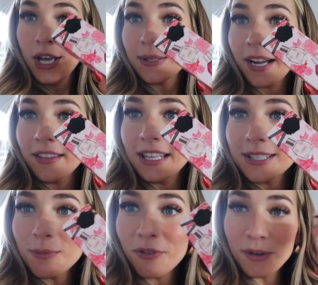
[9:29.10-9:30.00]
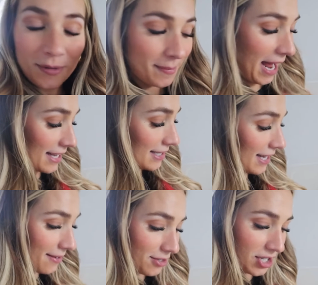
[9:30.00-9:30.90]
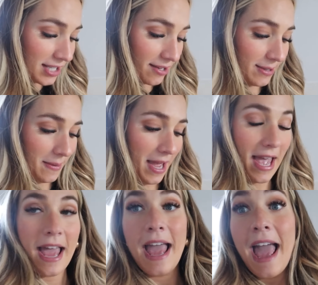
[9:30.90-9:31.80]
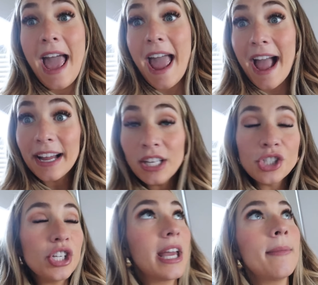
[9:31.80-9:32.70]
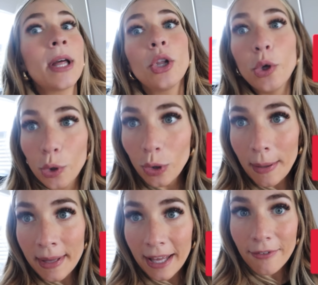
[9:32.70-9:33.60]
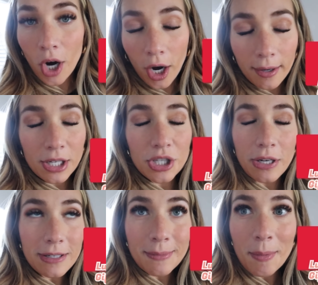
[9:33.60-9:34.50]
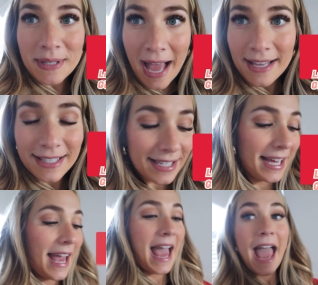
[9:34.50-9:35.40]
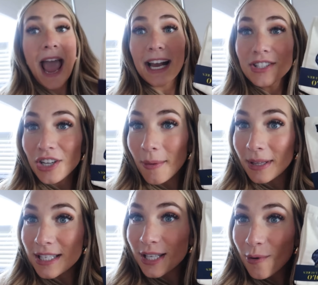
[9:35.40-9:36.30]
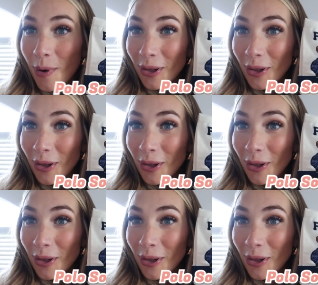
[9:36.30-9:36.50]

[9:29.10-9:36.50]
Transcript: So I got these little perfumes from Cassidy, which she's so sweet. And she gave me a Lululemon gift card because she knows I'm obsessed. And she got me these cute